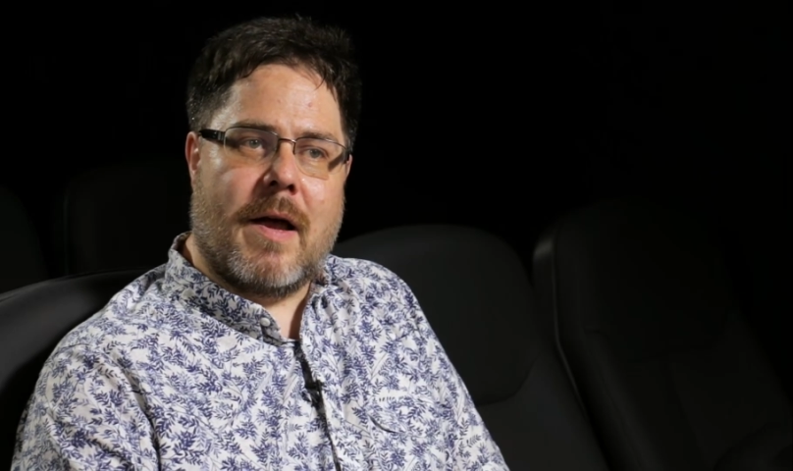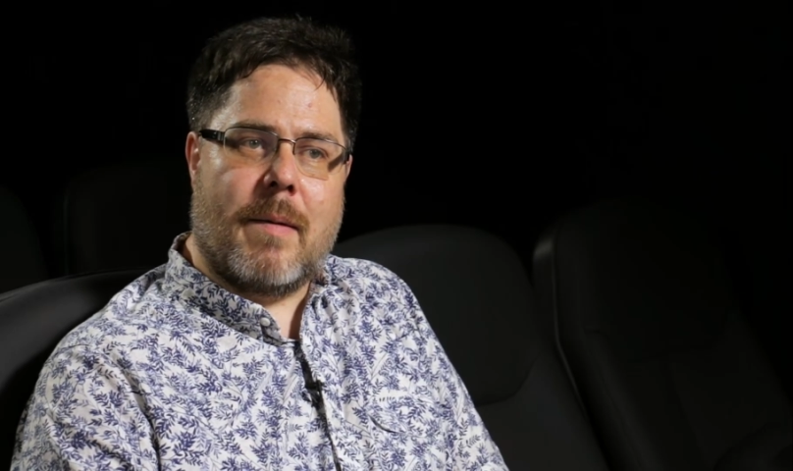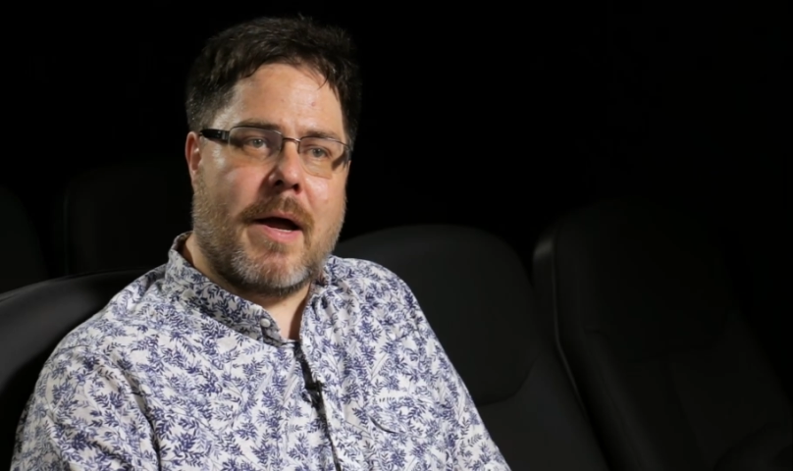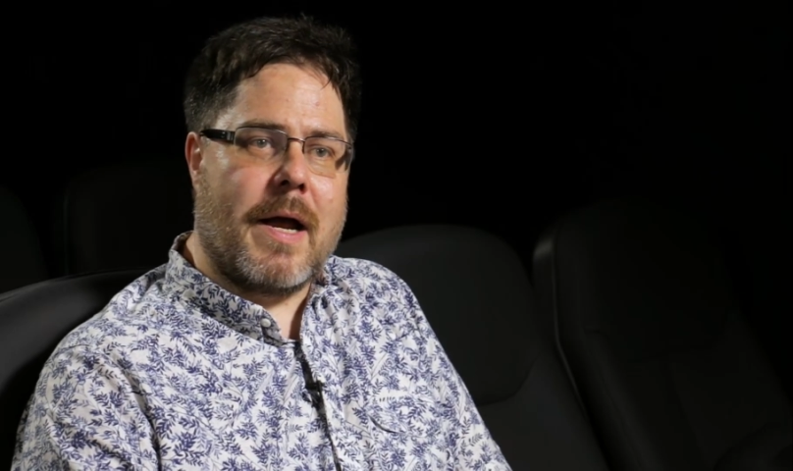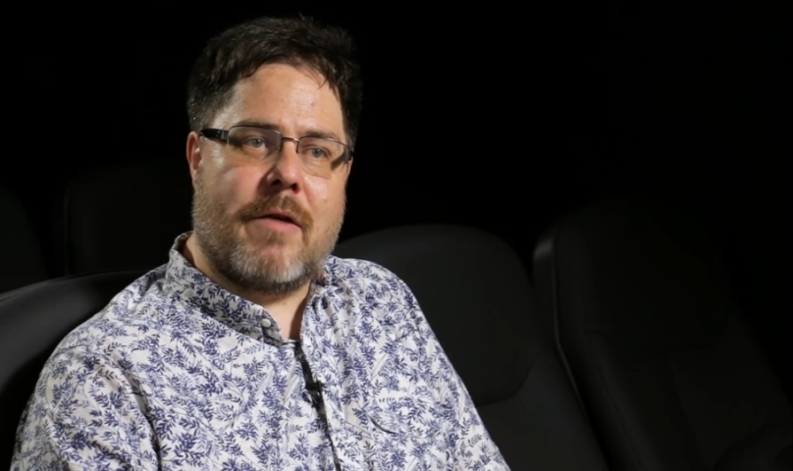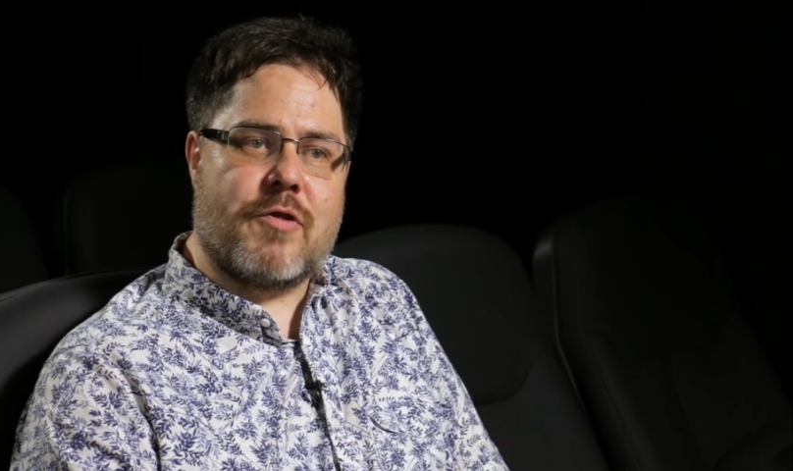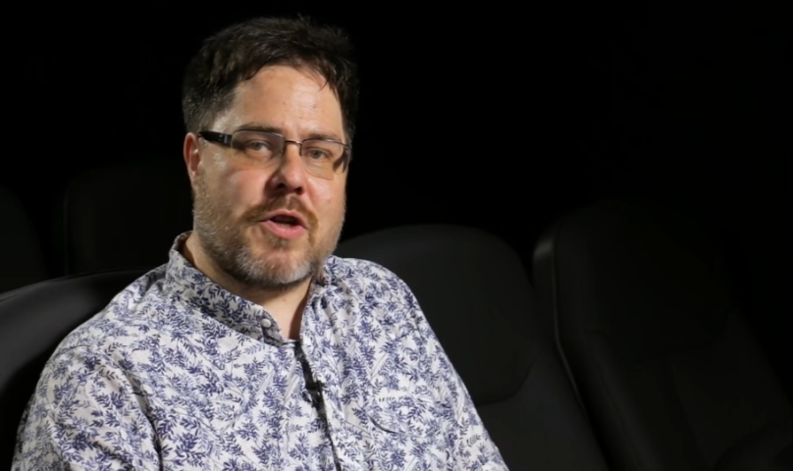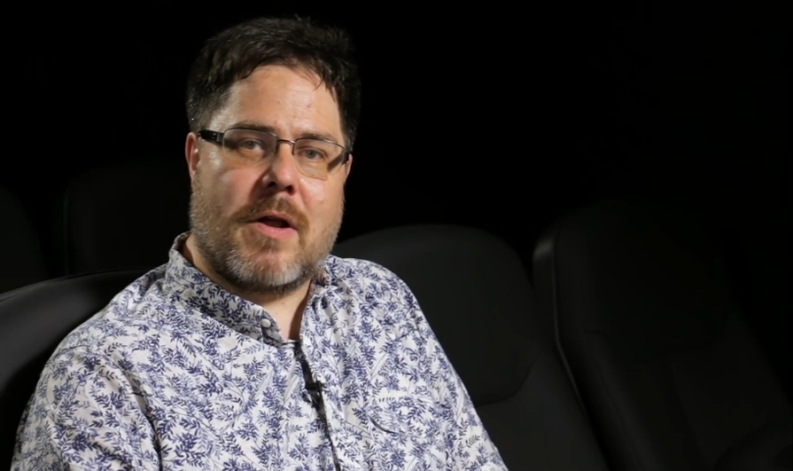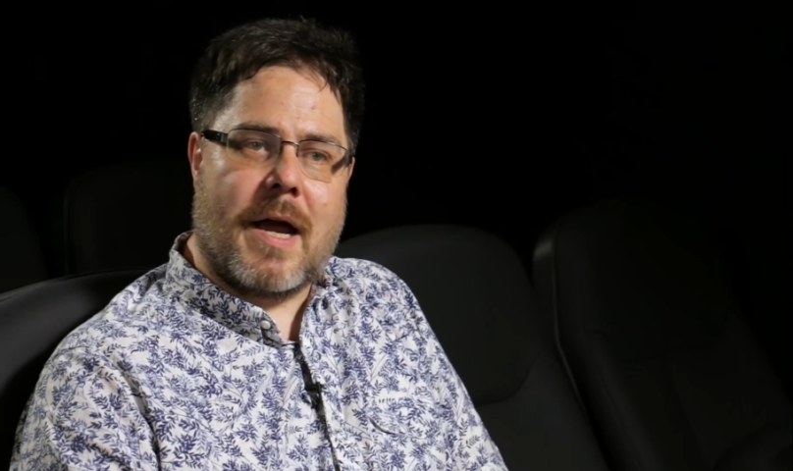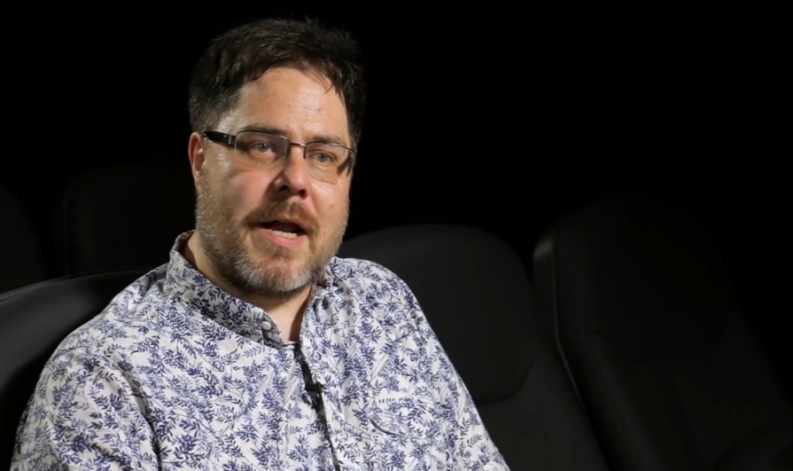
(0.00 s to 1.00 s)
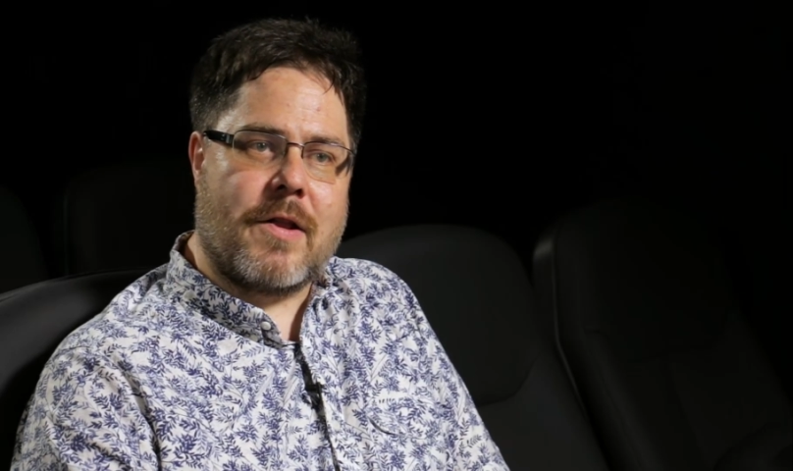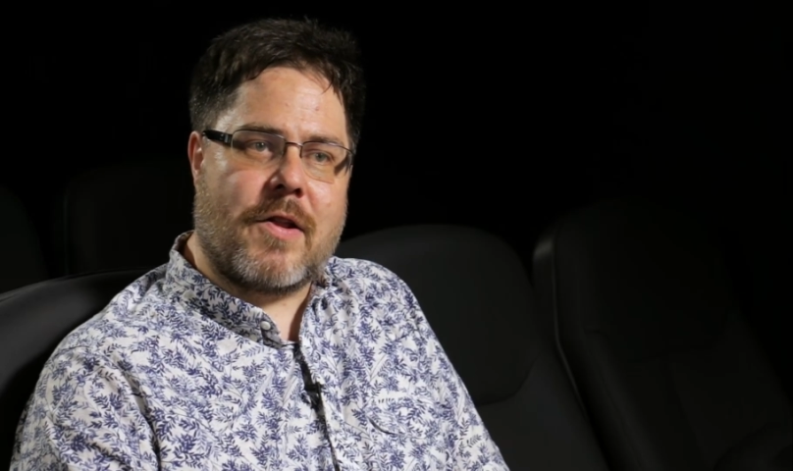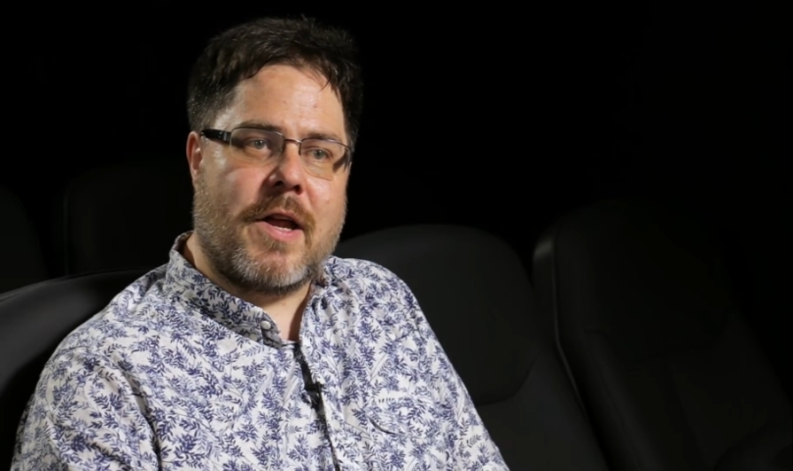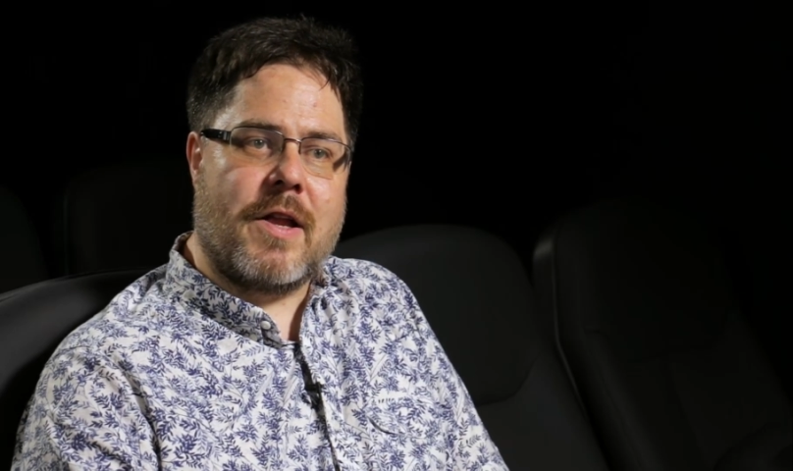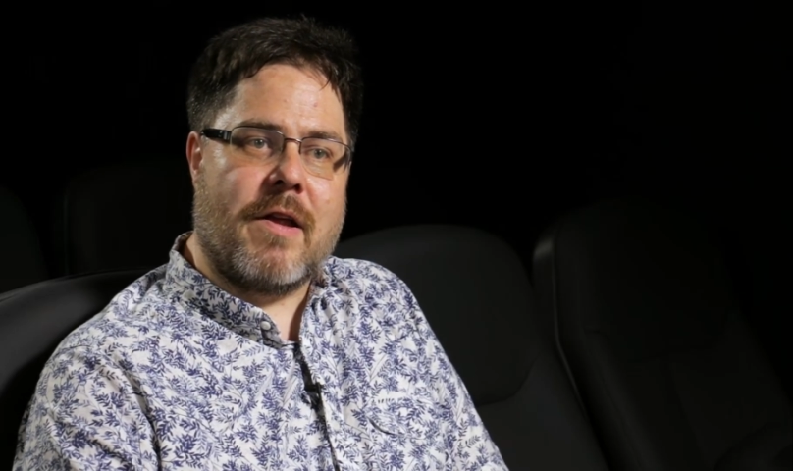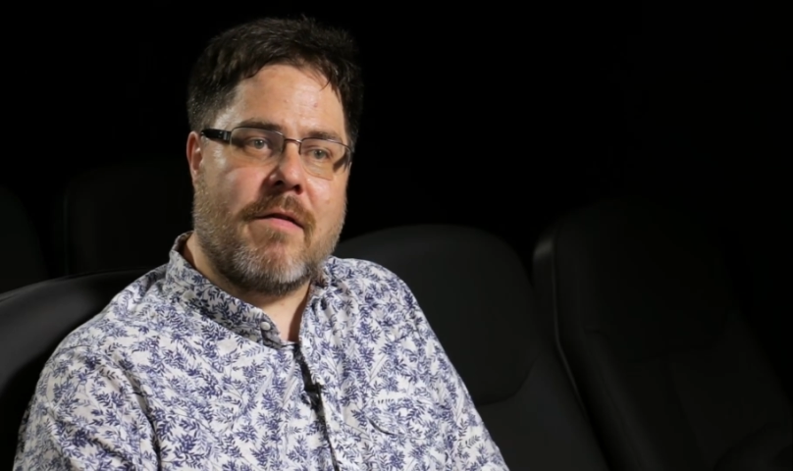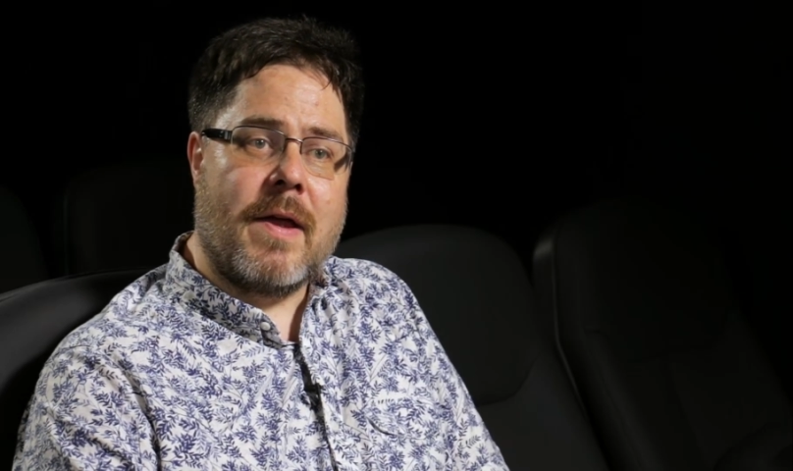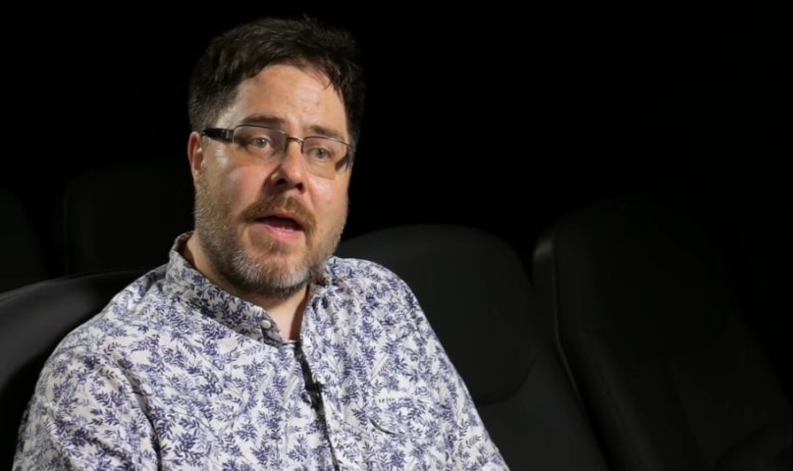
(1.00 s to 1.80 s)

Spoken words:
highly original, highly distinctive.